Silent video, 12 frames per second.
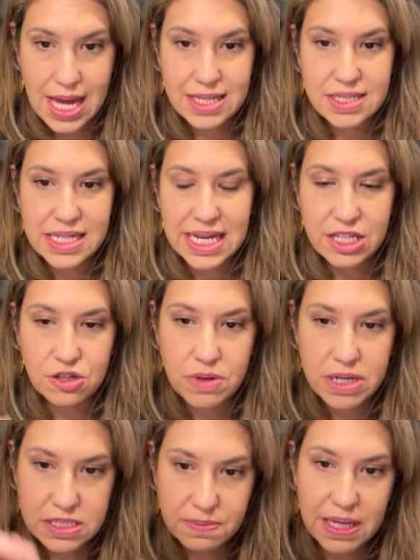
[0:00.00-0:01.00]
and can you
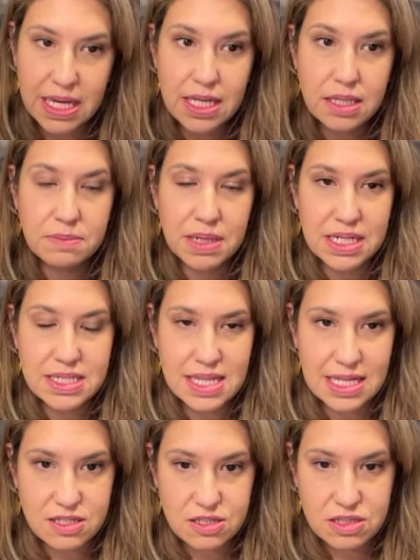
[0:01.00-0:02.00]
explain because
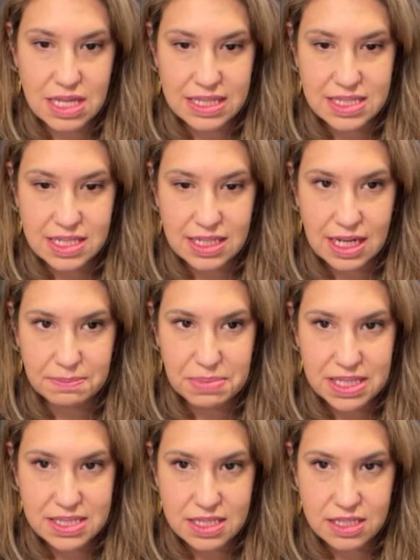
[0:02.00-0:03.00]
that's that cnn
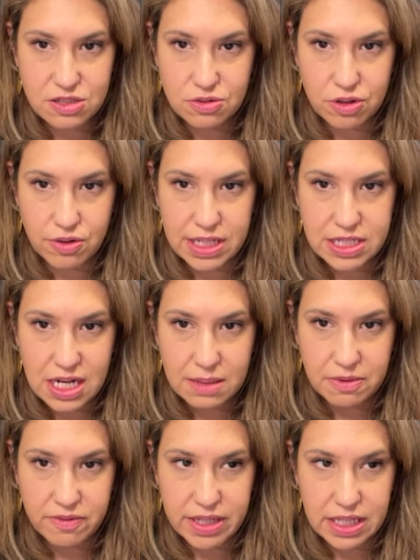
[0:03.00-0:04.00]
piece didn't do a great job
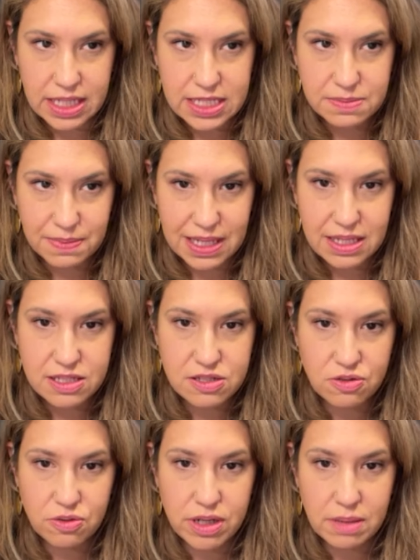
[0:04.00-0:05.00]
of it explain the
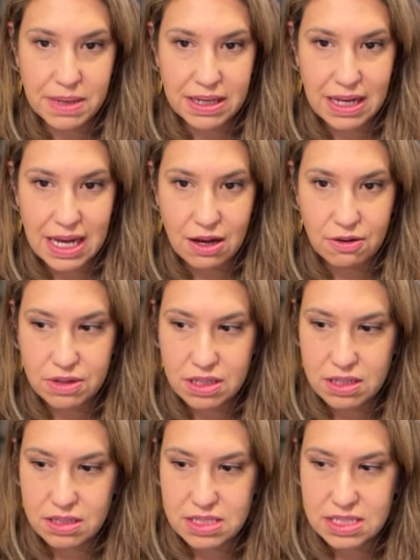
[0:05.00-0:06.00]
story about how
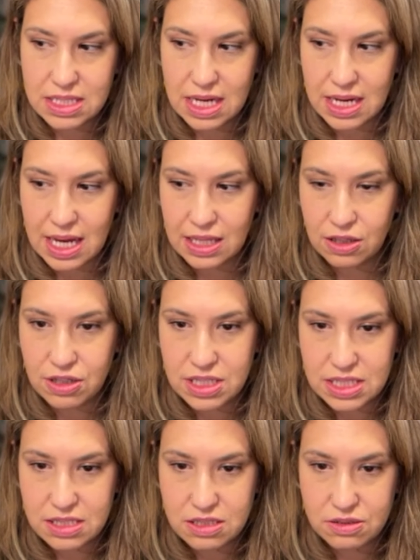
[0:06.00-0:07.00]
the cia looked
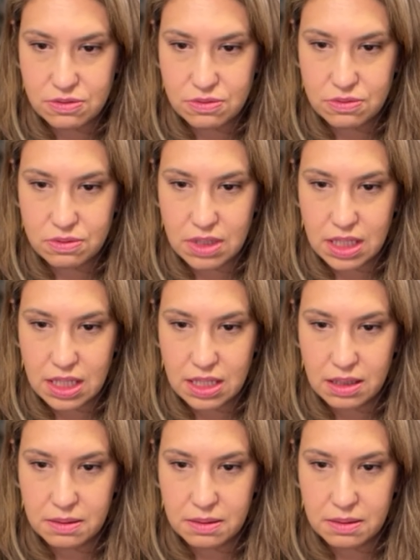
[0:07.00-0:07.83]
into uh,